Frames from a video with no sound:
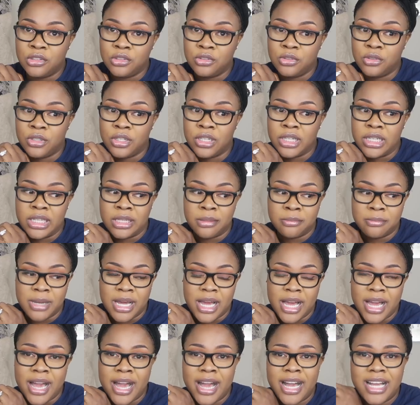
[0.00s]
during
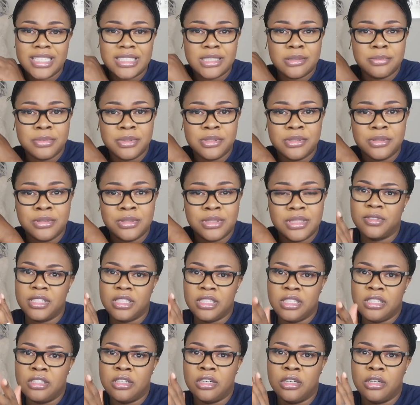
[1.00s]
my hospital
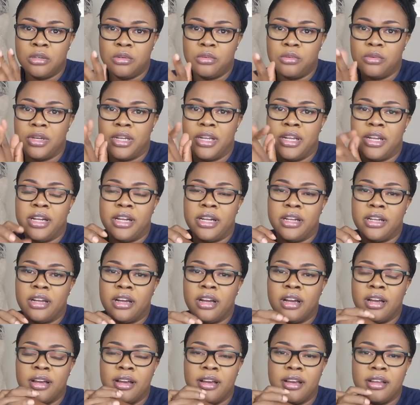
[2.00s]
video where
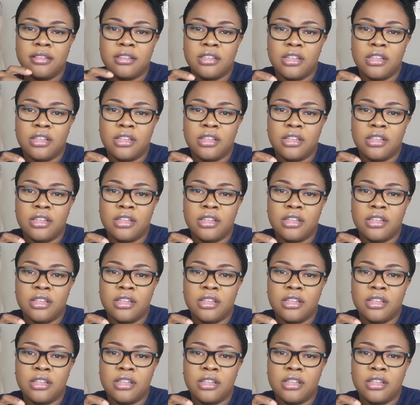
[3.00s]
uh,